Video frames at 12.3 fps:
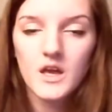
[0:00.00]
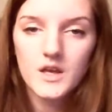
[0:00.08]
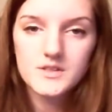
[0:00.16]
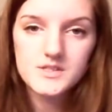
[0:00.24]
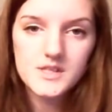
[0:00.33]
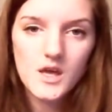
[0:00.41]

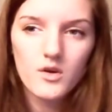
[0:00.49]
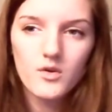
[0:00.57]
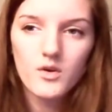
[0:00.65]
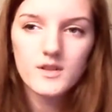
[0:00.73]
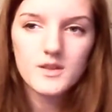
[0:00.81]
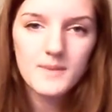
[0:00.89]
And
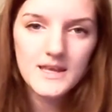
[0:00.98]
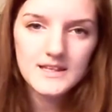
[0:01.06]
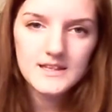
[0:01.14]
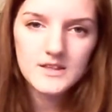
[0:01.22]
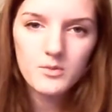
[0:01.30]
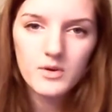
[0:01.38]
so the main
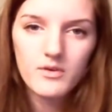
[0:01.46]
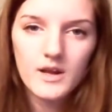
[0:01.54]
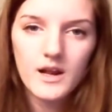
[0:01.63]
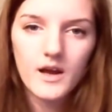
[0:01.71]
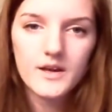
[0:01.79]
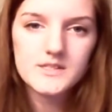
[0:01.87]
thing that we
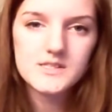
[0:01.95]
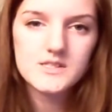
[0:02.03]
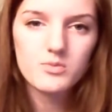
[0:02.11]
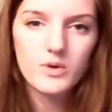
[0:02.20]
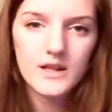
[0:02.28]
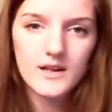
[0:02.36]
realised
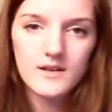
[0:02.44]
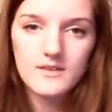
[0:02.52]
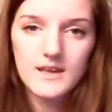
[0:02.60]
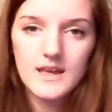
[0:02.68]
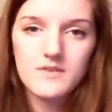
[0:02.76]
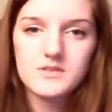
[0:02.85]
when
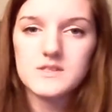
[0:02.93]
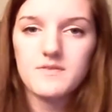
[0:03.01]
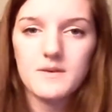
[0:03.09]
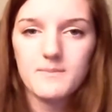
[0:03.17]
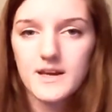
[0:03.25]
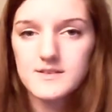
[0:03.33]
they gave us the
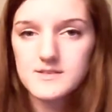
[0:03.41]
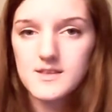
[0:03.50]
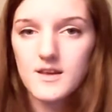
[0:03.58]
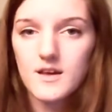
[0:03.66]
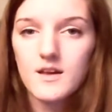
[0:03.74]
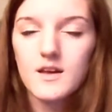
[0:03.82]
feedback is
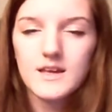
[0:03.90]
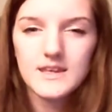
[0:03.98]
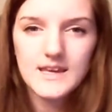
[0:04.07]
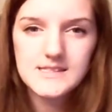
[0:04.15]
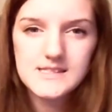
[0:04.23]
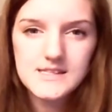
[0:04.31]
that
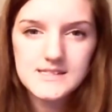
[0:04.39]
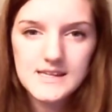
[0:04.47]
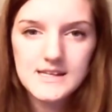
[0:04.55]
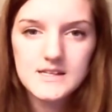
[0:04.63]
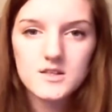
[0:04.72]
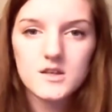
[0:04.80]
yes, it
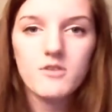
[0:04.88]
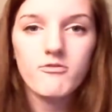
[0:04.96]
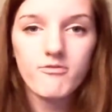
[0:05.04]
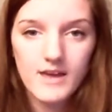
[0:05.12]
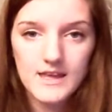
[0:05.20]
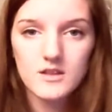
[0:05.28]
did
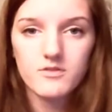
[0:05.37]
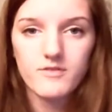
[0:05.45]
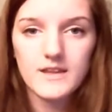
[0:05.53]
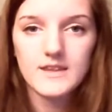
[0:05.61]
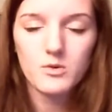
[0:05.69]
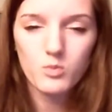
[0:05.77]
convey the
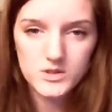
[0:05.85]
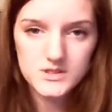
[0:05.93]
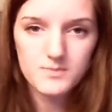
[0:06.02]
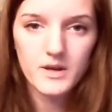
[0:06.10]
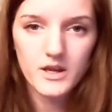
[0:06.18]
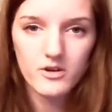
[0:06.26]
fact that it was
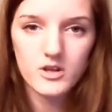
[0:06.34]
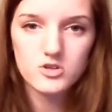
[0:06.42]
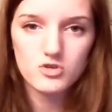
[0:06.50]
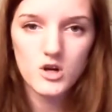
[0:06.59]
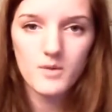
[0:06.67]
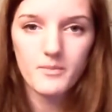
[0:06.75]
a period
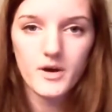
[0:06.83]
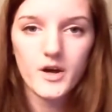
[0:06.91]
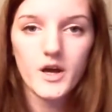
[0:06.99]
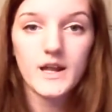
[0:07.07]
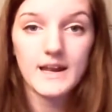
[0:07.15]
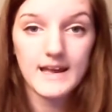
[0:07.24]
drama
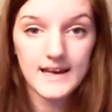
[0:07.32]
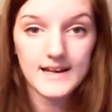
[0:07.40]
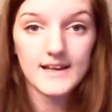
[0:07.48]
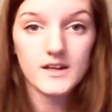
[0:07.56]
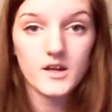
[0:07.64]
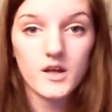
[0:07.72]
and it had
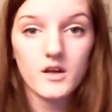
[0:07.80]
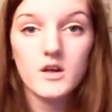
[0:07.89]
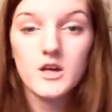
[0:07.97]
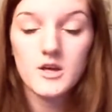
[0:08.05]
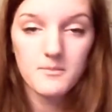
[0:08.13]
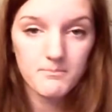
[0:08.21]
like a
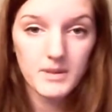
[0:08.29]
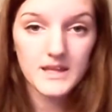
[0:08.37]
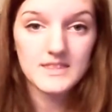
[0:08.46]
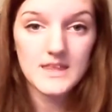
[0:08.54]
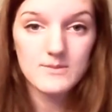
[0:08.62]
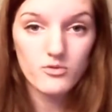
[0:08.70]

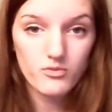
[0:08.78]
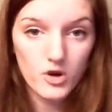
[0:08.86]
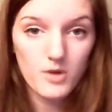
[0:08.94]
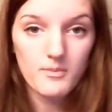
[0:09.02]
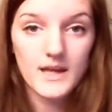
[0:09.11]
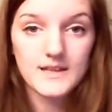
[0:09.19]
big theme of
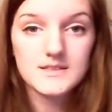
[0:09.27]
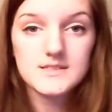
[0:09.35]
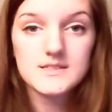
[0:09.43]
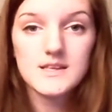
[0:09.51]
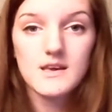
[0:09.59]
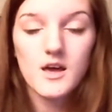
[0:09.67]
romance.